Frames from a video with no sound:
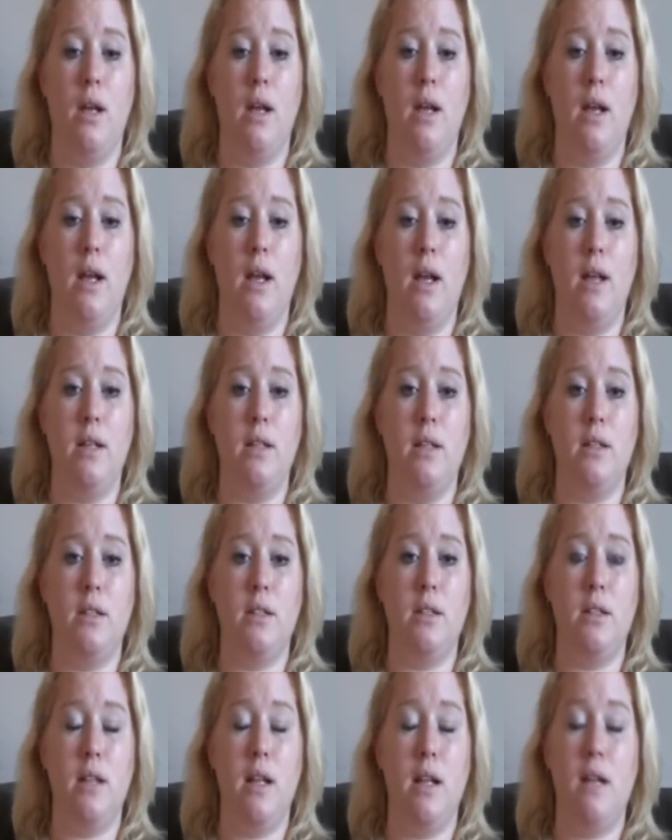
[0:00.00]
And
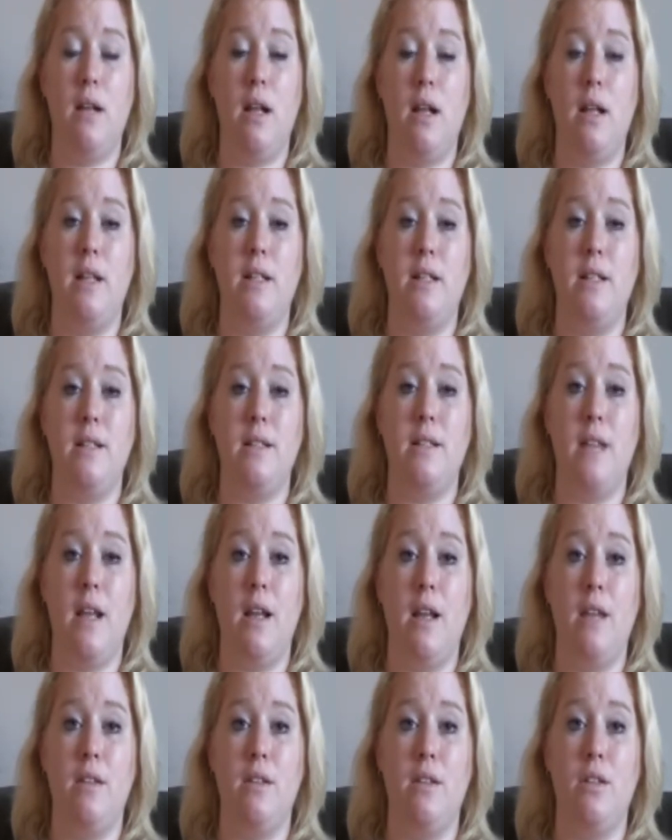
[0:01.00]
the landlady didn't say
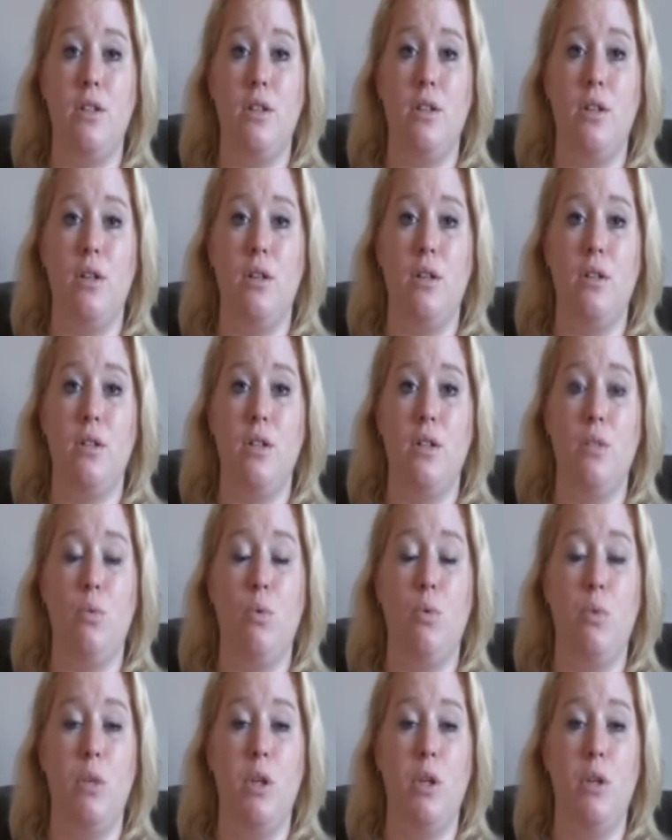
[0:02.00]
anything to the
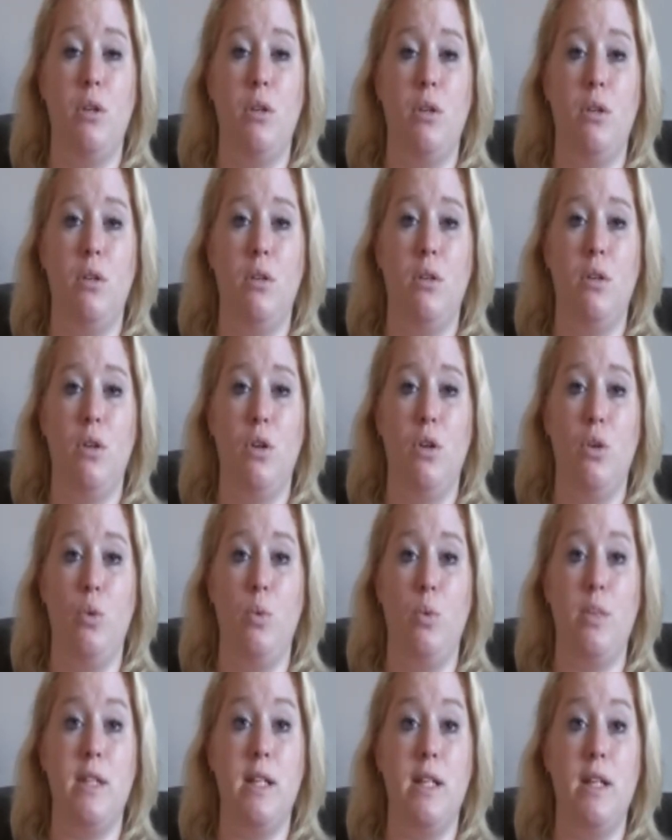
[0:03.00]
woman who
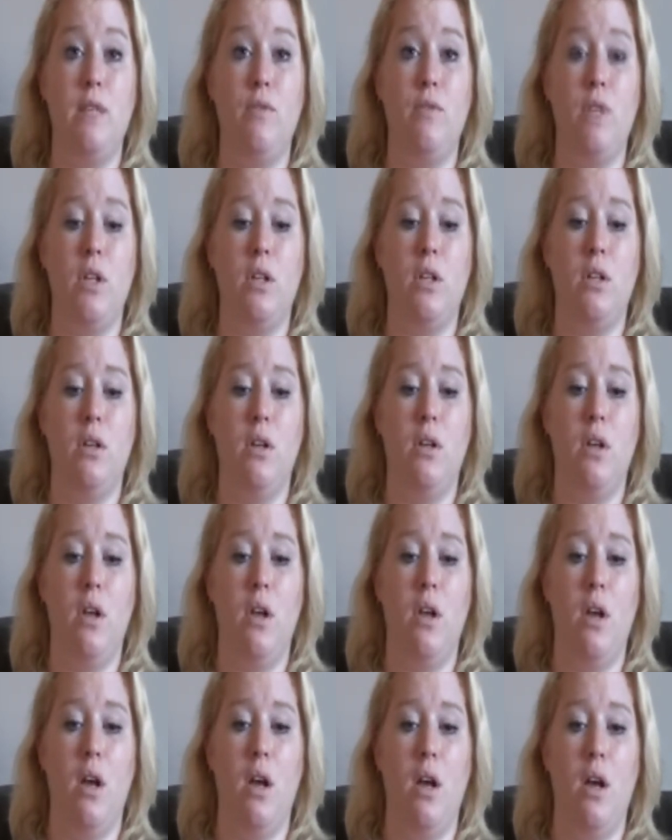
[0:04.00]
was leaving,
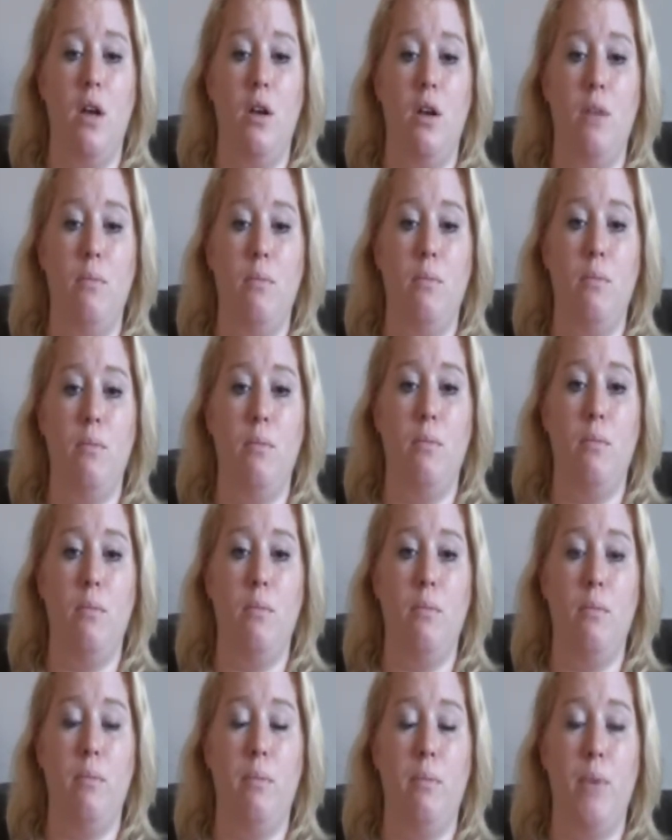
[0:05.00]

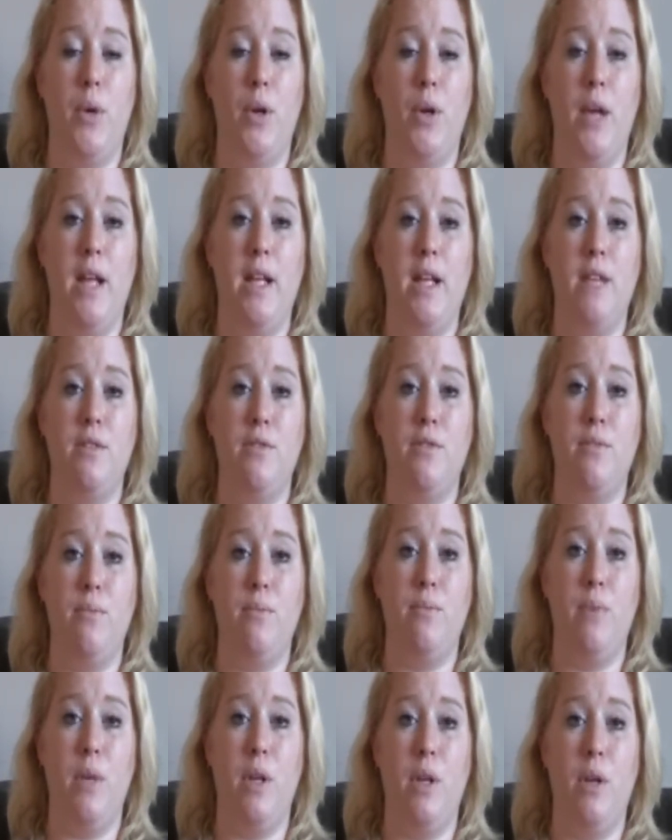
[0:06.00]
but later
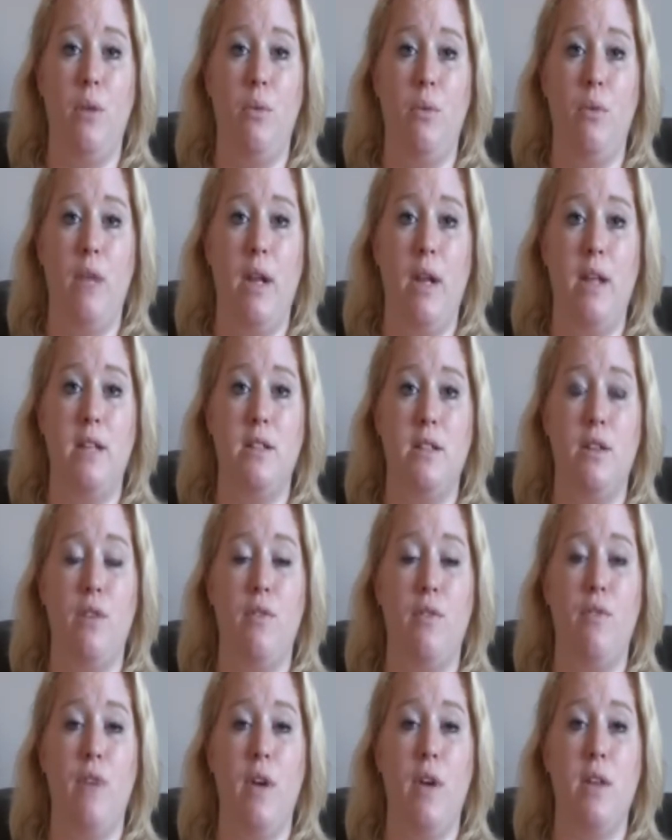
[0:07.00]

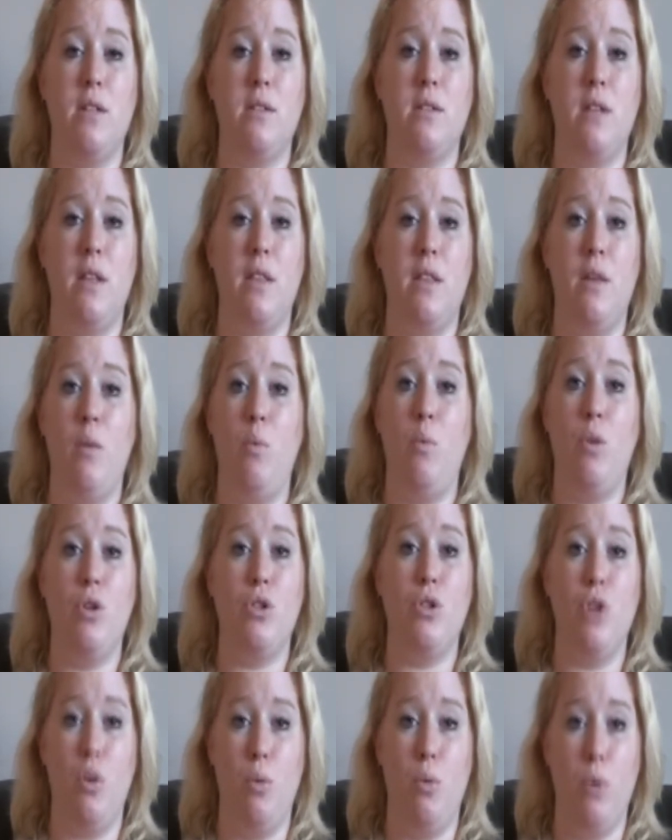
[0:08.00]
confessed that there was
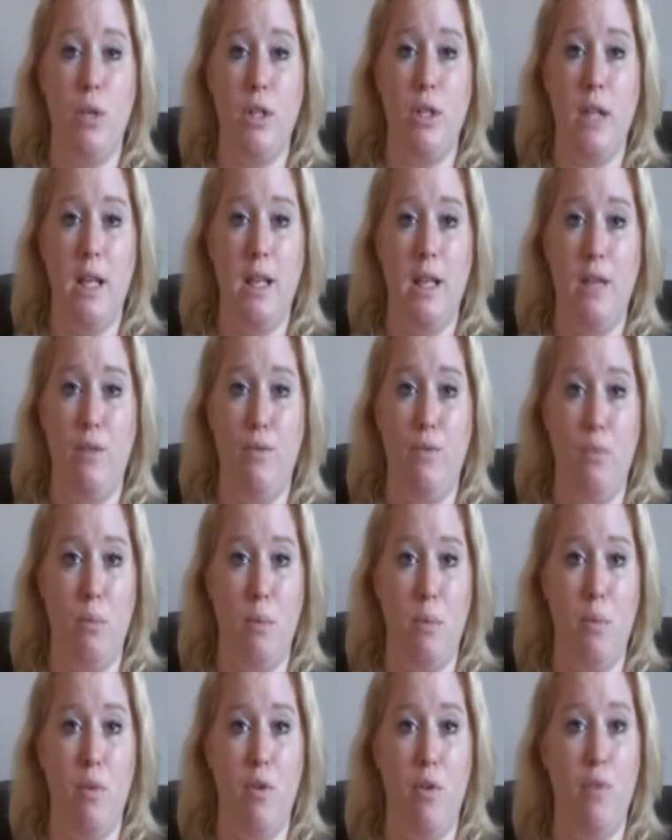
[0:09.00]
nobody in the room
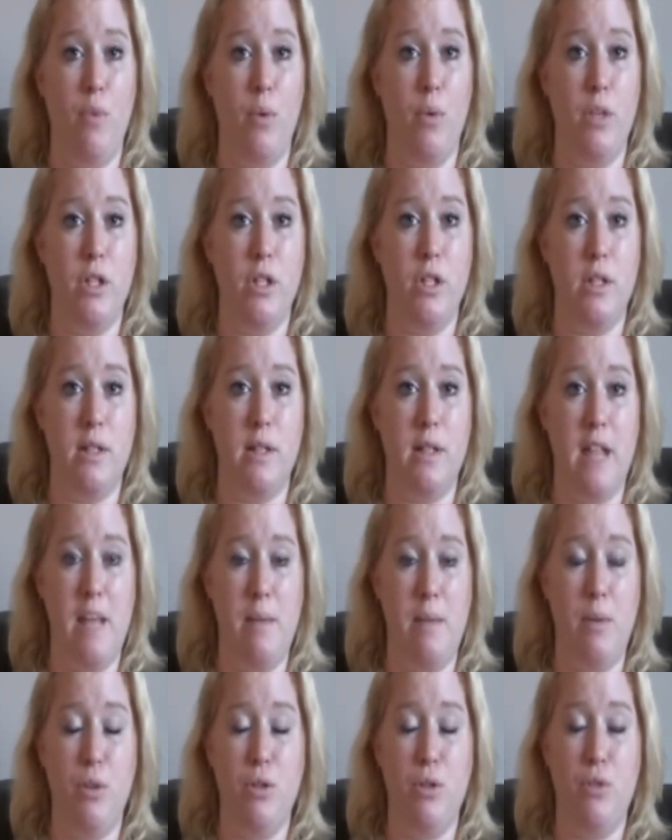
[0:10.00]
above, which is
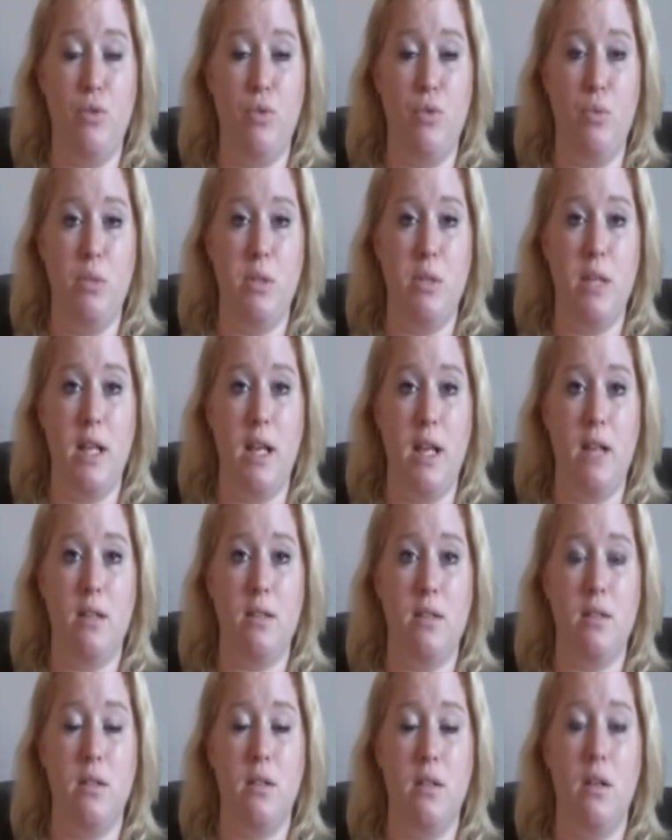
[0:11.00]
labelled as room
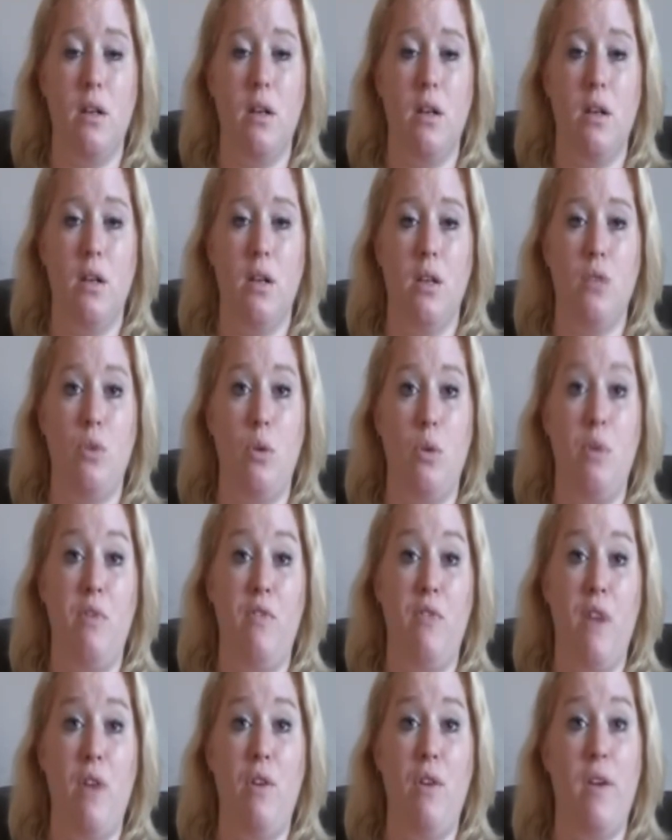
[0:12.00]
6. So I'd be
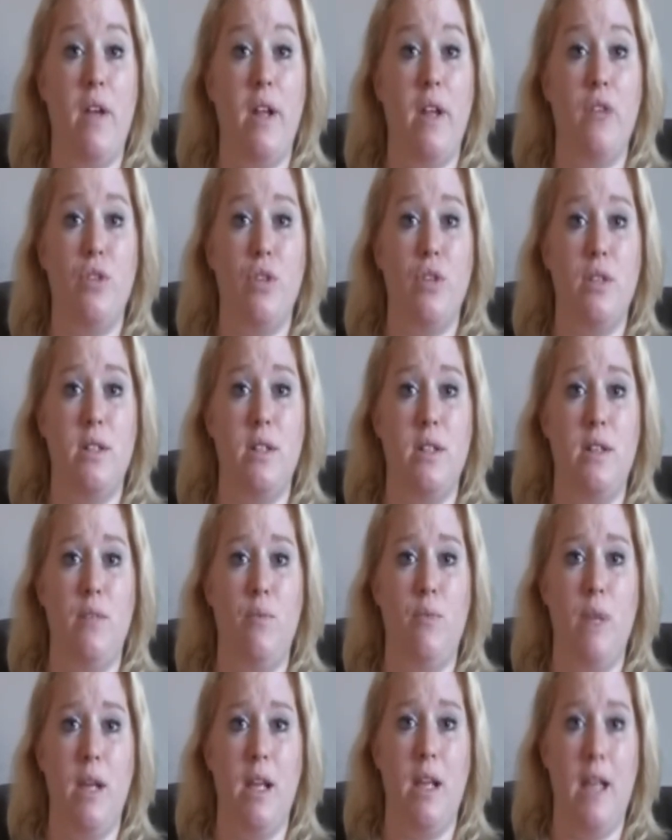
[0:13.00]
very, very interested if
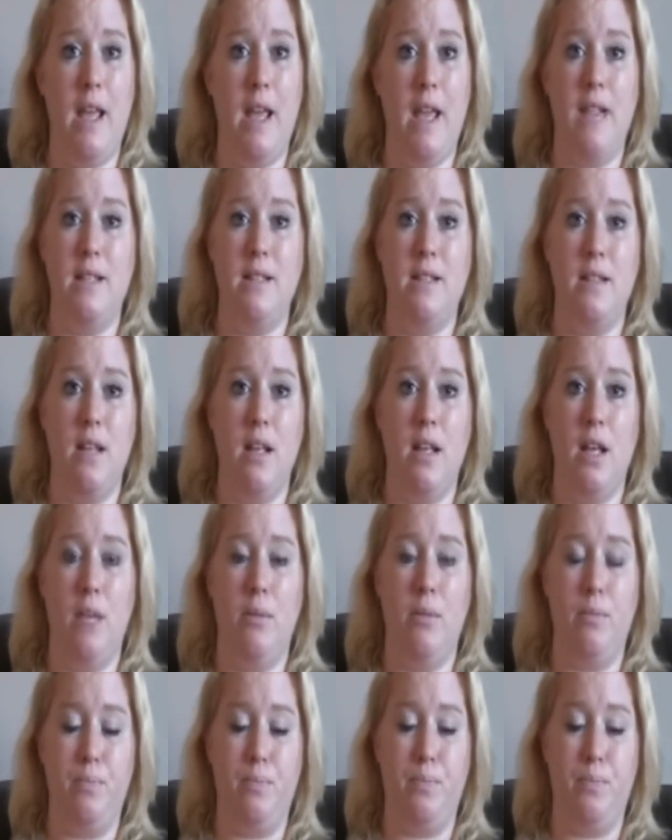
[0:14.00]
we could get into there.